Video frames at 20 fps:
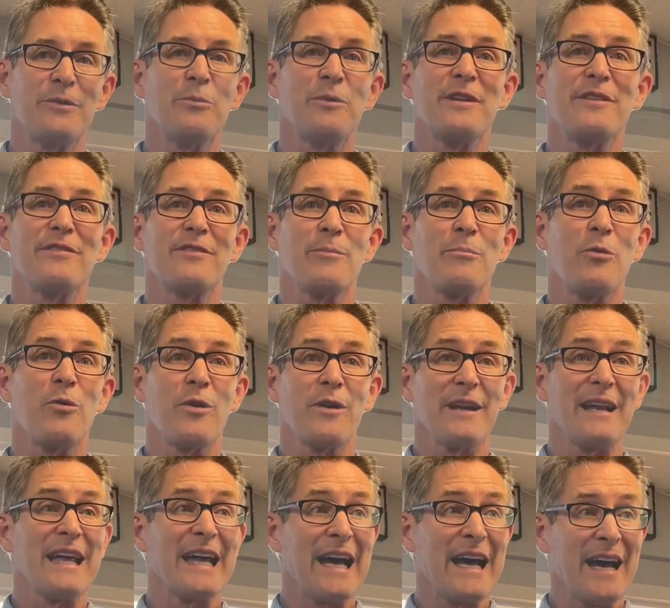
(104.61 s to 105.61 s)
We support
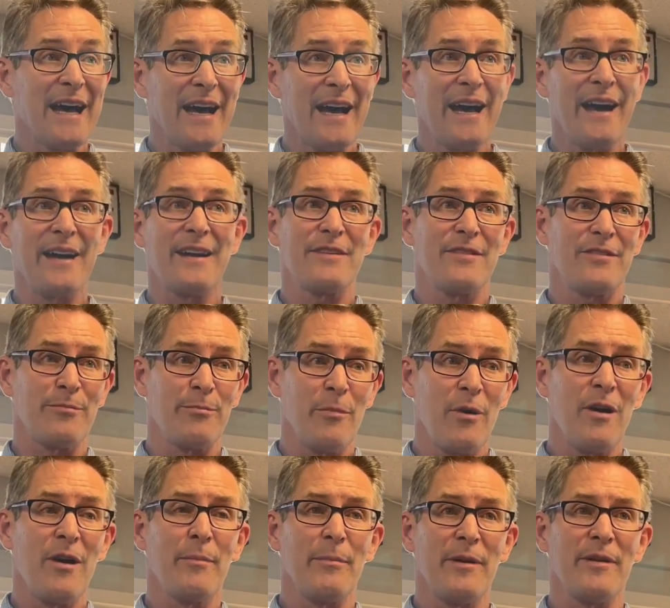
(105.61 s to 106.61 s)
a lot of
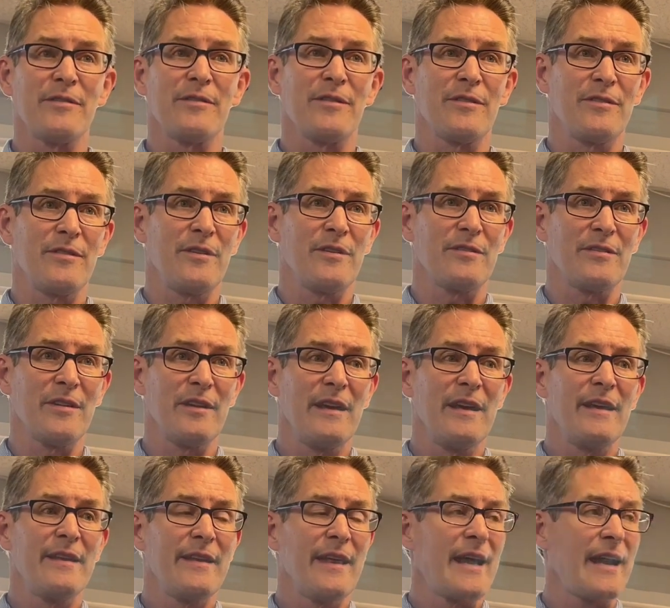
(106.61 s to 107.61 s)
small businesses
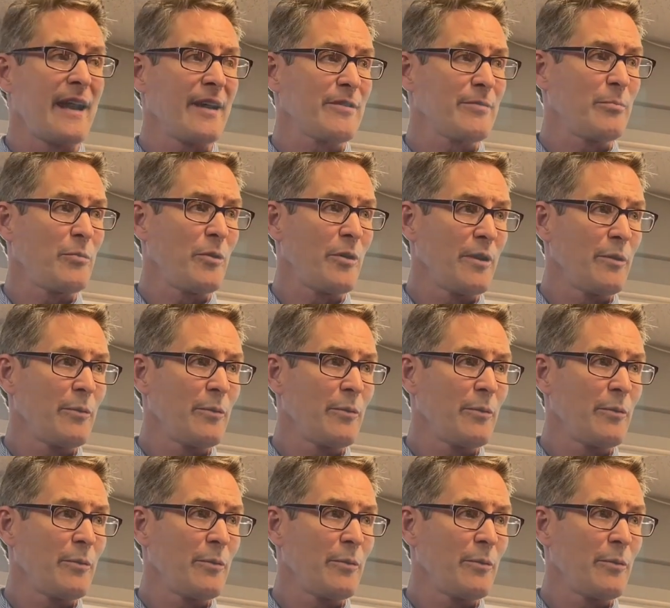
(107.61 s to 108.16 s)
that export.